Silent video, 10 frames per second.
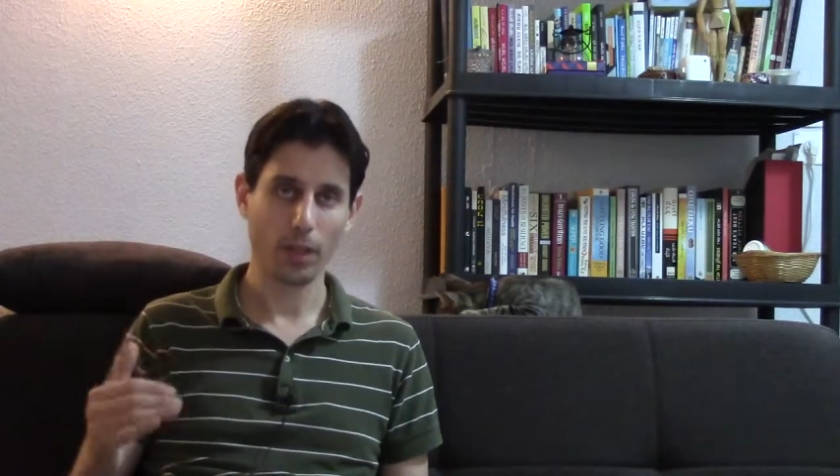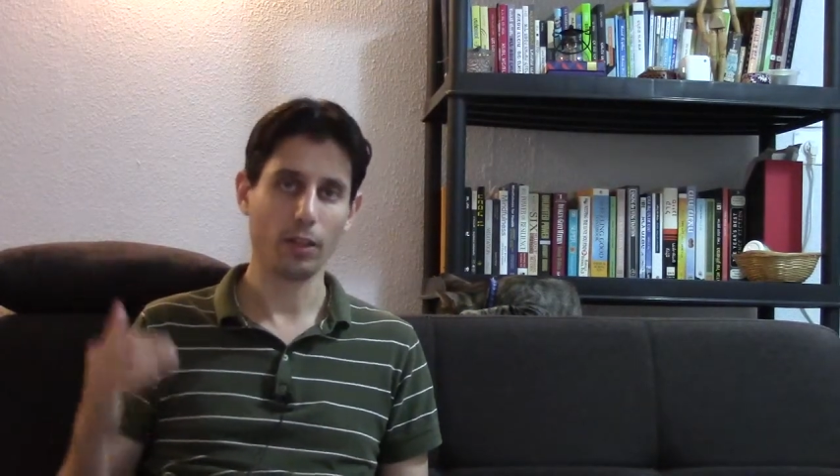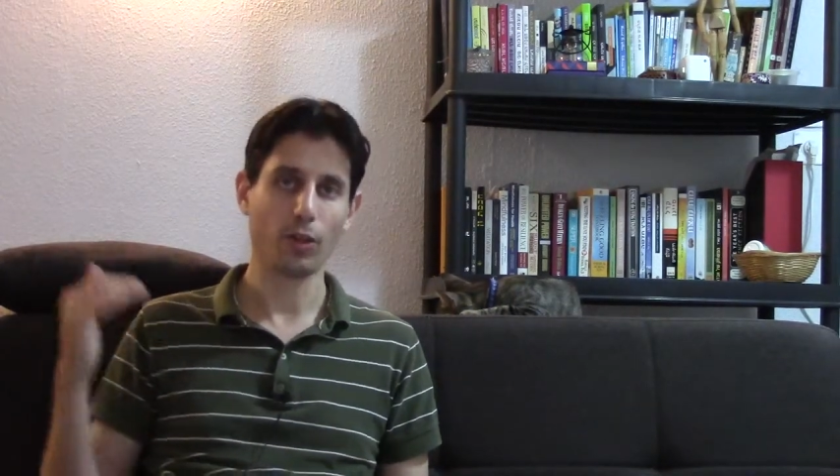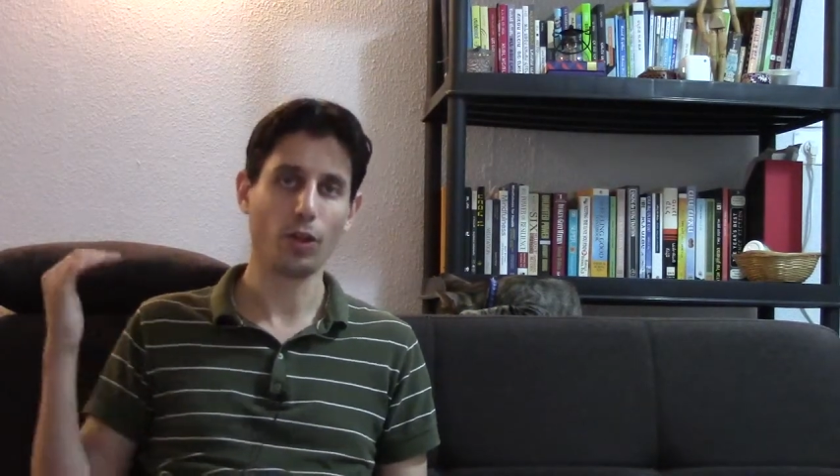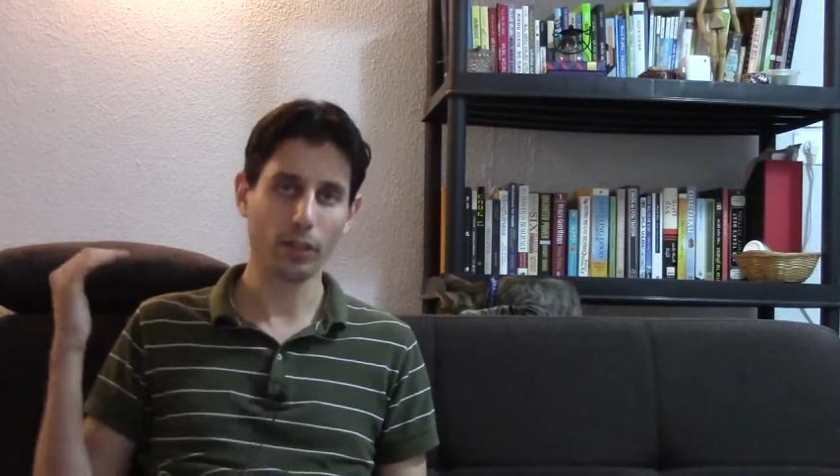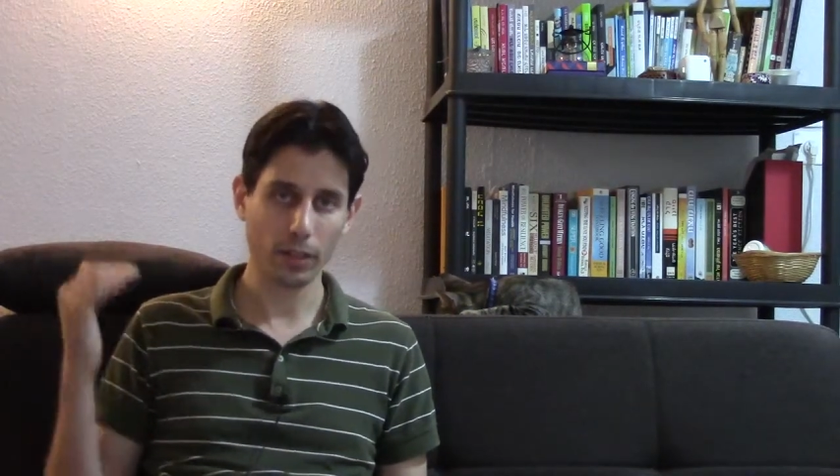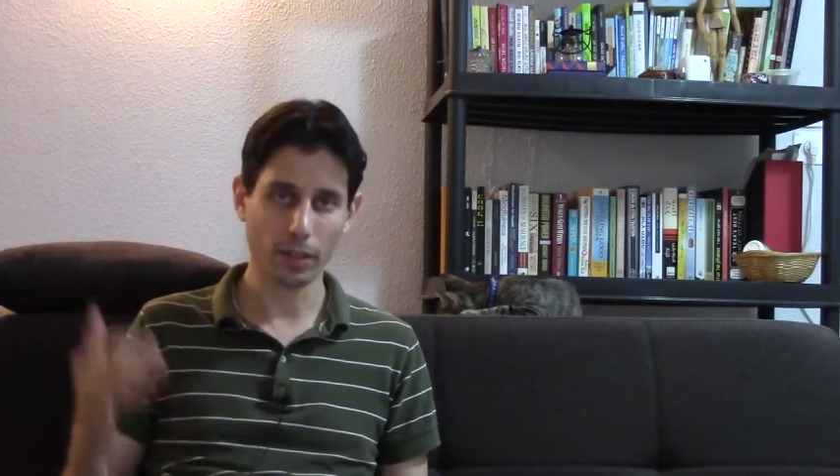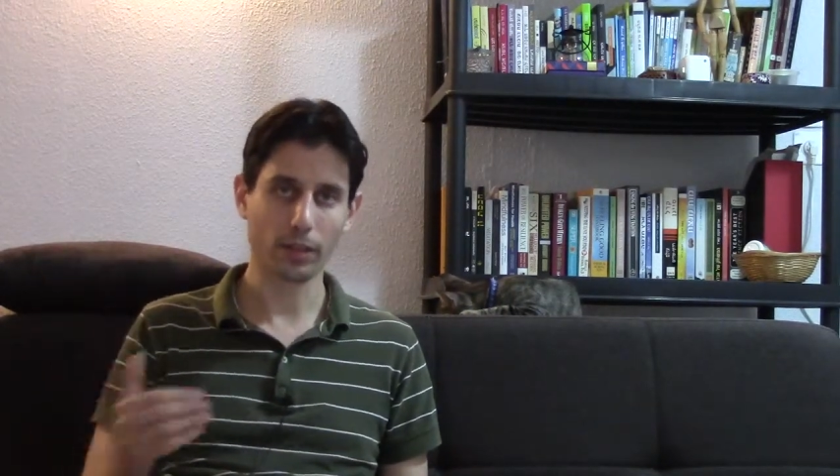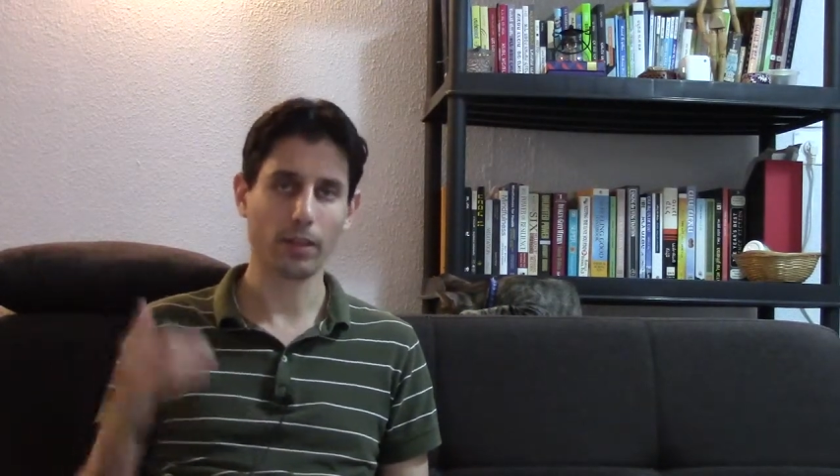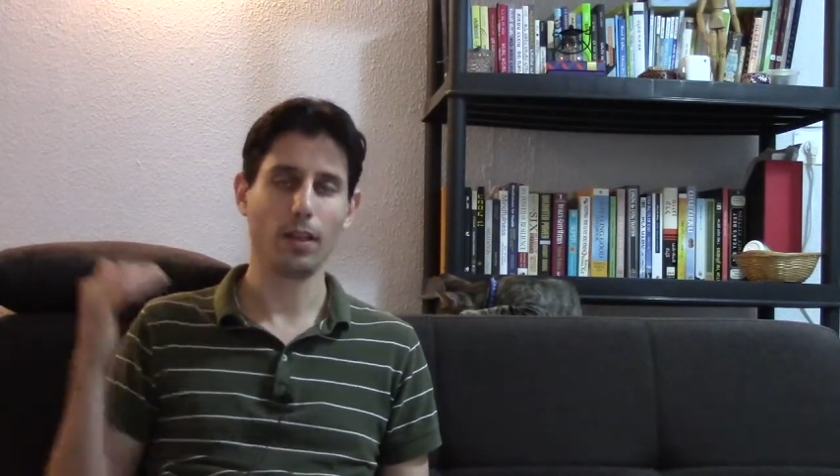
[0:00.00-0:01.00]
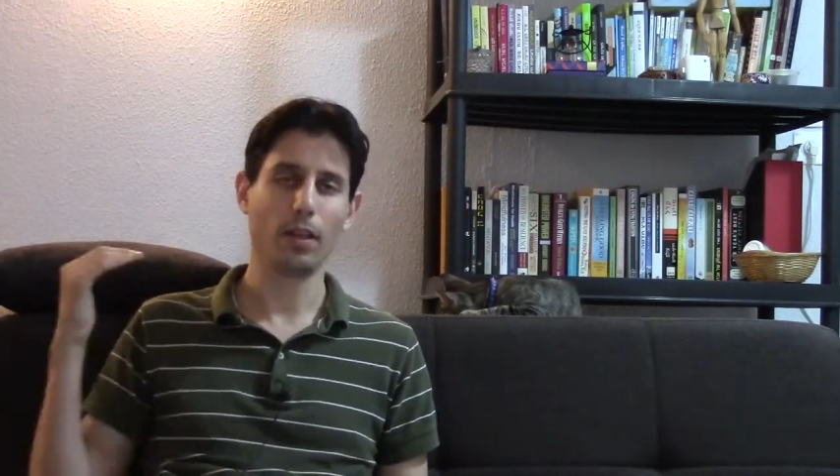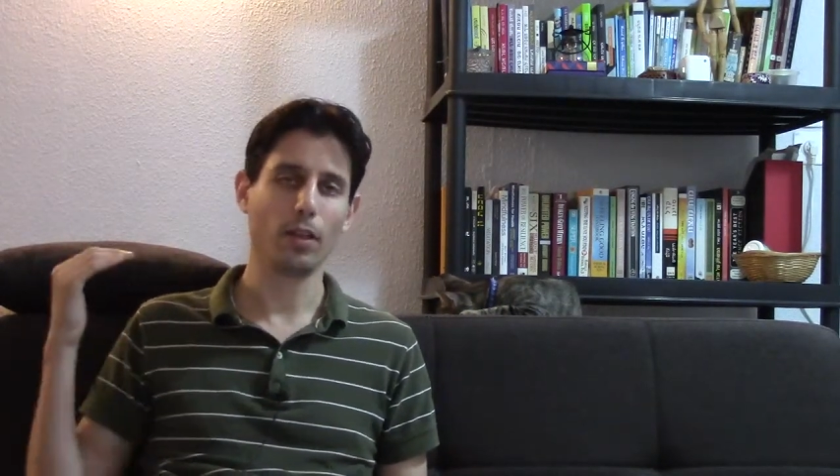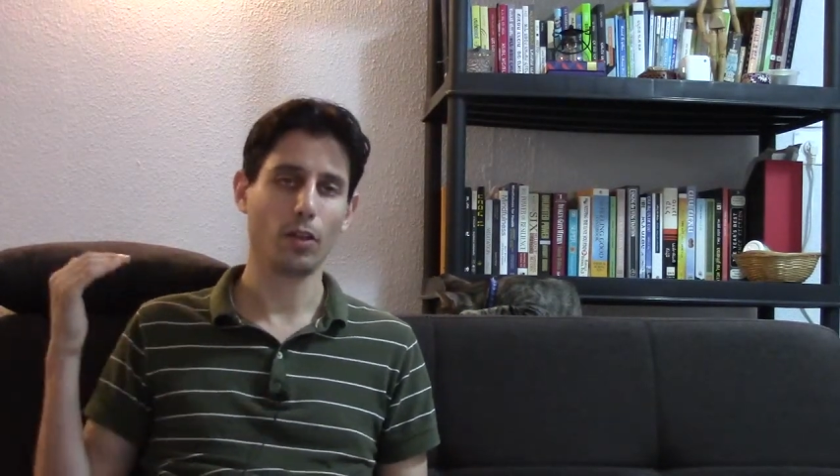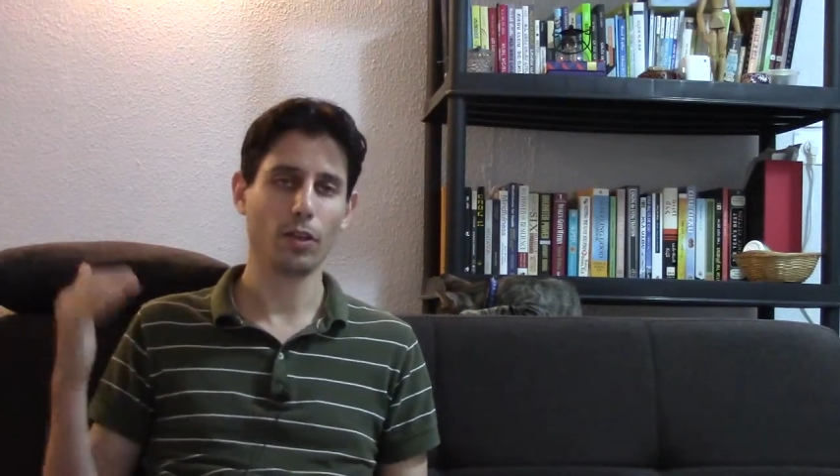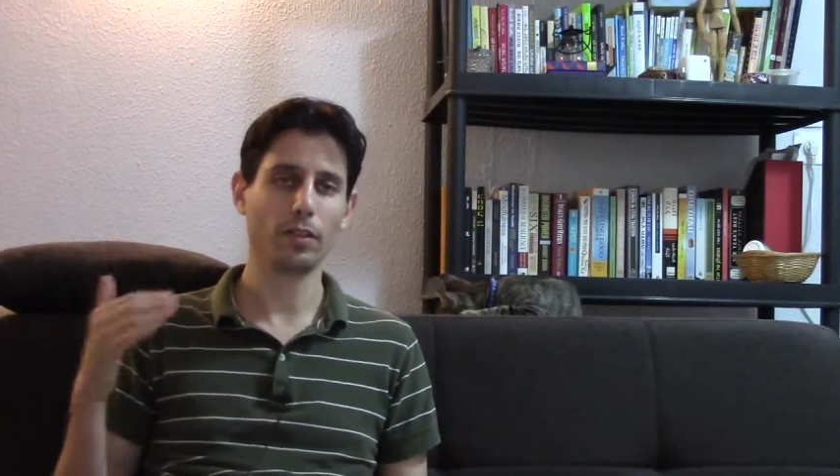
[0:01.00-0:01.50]
the
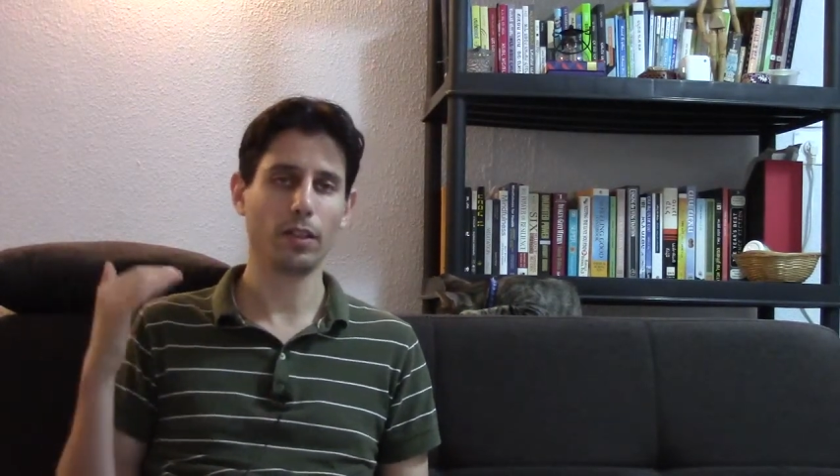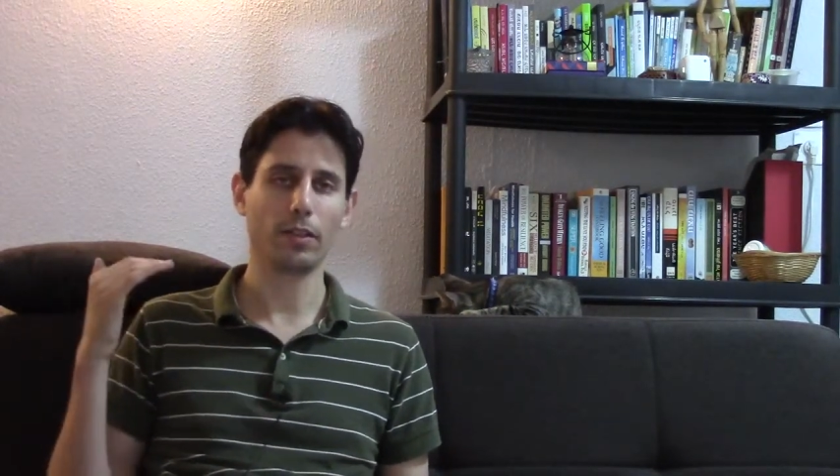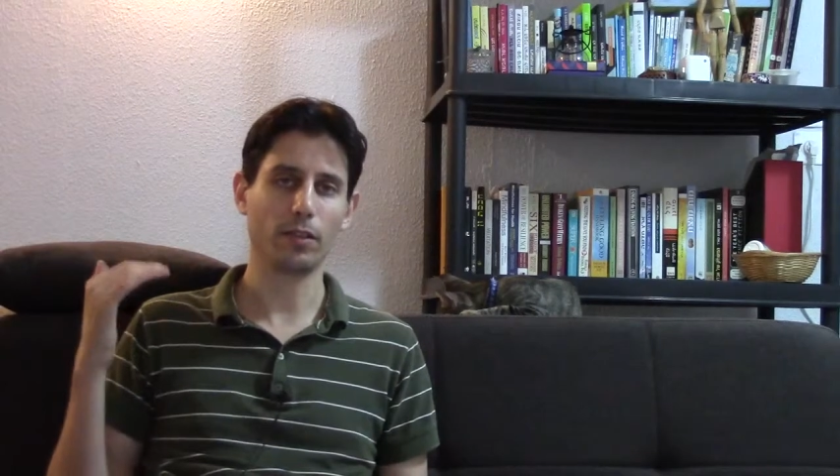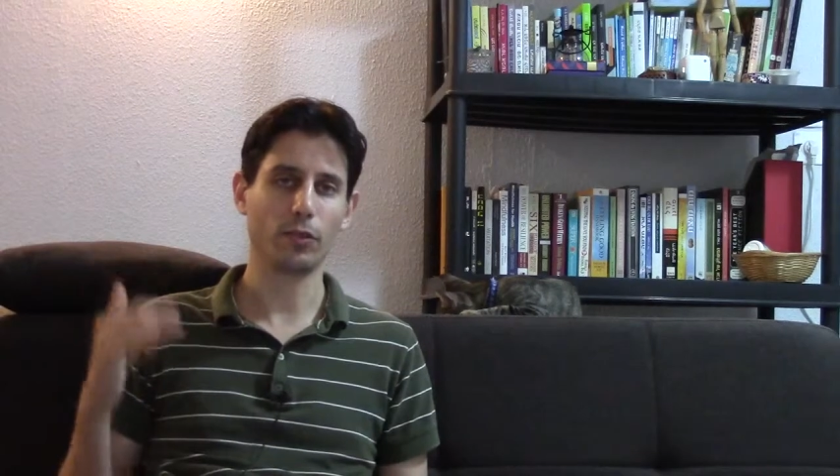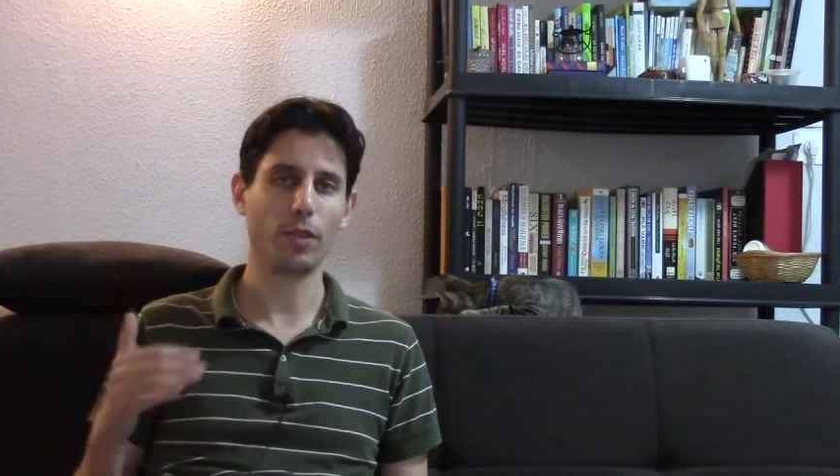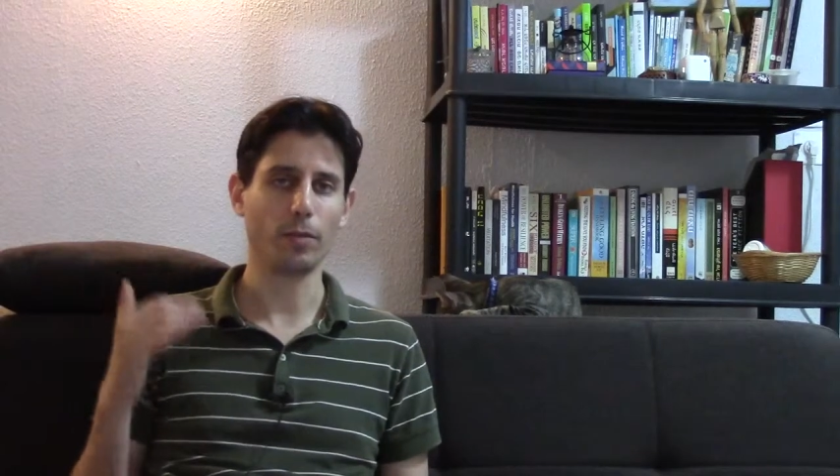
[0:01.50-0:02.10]
constant stream